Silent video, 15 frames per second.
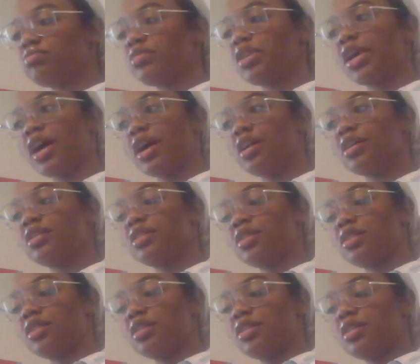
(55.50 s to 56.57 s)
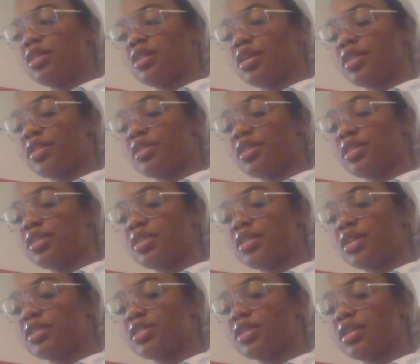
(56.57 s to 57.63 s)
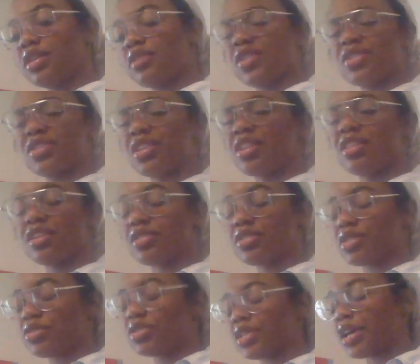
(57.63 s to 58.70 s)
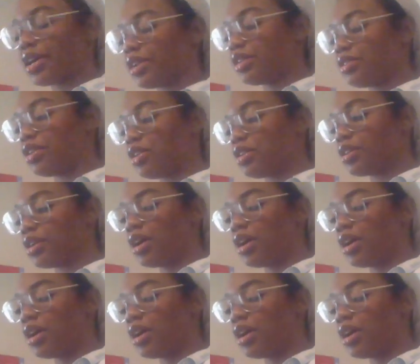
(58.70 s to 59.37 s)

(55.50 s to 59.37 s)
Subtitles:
yeah, I think that's it. If there's anything else, I'll just add it along.